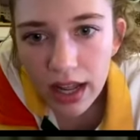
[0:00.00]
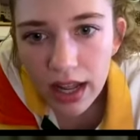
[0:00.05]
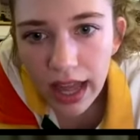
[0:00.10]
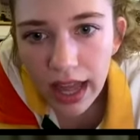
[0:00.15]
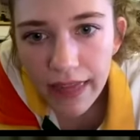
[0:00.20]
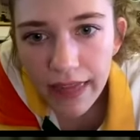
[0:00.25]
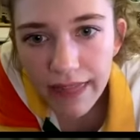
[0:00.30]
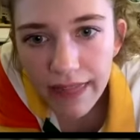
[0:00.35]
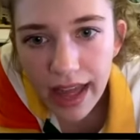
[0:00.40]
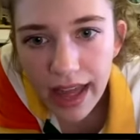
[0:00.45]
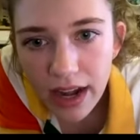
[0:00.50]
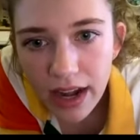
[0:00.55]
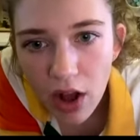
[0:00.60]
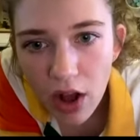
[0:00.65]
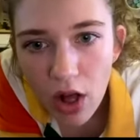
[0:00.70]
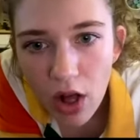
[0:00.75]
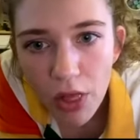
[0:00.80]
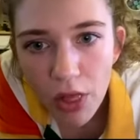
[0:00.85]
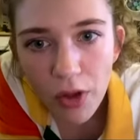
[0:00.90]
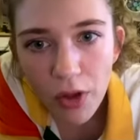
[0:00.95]
And then
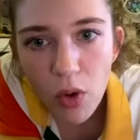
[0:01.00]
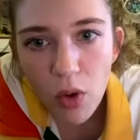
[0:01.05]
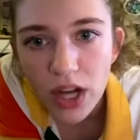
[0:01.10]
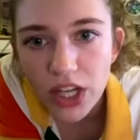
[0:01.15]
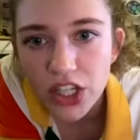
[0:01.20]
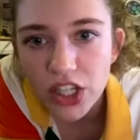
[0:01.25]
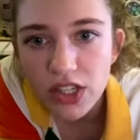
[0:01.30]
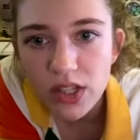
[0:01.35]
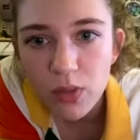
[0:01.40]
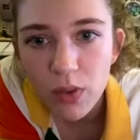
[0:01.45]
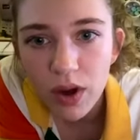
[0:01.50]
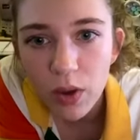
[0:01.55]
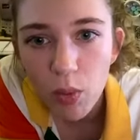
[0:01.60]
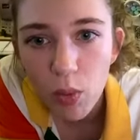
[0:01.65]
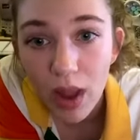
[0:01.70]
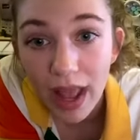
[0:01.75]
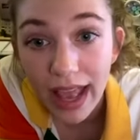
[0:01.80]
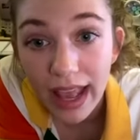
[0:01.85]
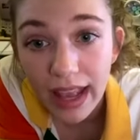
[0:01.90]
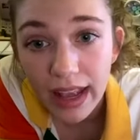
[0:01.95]
all the questions went
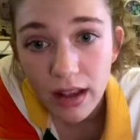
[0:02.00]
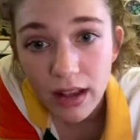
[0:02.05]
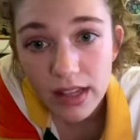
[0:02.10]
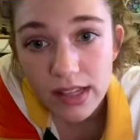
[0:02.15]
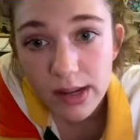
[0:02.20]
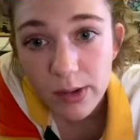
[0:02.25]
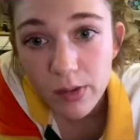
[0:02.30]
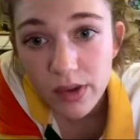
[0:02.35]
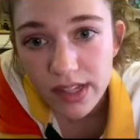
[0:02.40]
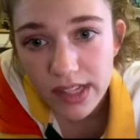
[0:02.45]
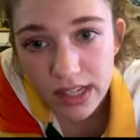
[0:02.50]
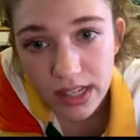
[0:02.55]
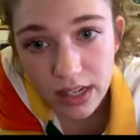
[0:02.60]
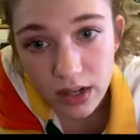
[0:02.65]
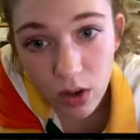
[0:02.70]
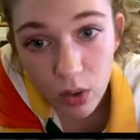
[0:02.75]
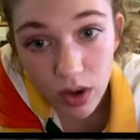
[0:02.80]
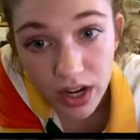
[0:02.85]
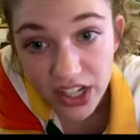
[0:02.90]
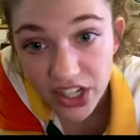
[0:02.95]
away because I wasn't at
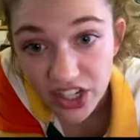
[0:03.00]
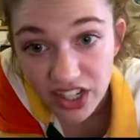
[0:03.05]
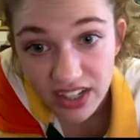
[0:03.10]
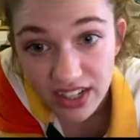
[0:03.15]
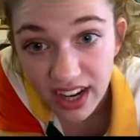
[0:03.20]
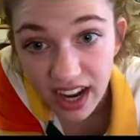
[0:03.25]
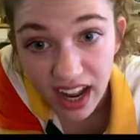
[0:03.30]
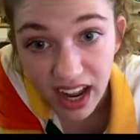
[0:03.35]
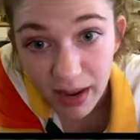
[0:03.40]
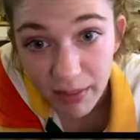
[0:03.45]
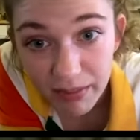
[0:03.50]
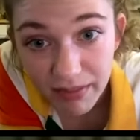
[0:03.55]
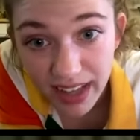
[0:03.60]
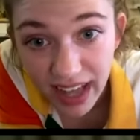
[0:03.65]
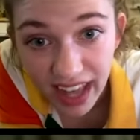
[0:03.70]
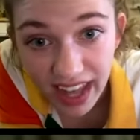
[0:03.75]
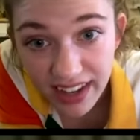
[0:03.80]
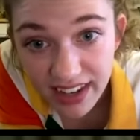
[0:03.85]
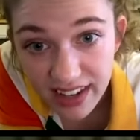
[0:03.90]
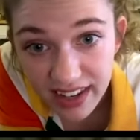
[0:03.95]
question time
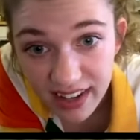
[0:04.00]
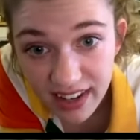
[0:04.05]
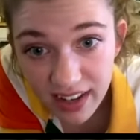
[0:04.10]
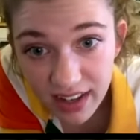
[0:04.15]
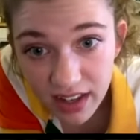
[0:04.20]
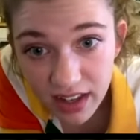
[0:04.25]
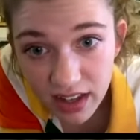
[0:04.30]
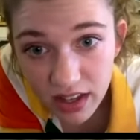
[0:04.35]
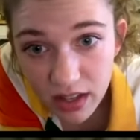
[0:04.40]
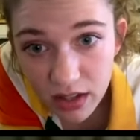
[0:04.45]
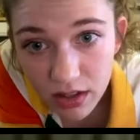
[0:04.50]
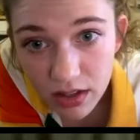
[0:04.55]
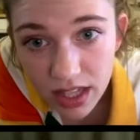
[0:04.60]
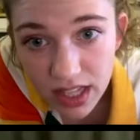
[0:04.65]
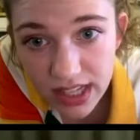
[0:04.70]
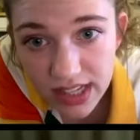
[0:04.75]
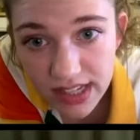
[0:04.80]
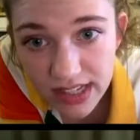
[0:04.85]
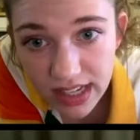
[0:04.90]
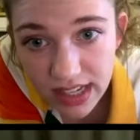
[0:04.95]
yet.
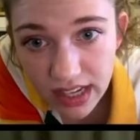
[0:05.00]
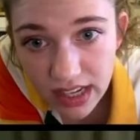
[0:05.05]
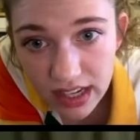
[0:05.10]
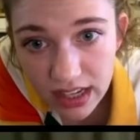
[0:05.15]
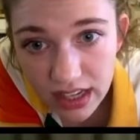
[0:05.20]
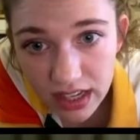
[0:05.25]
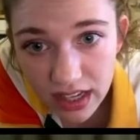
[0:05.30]
Let's see.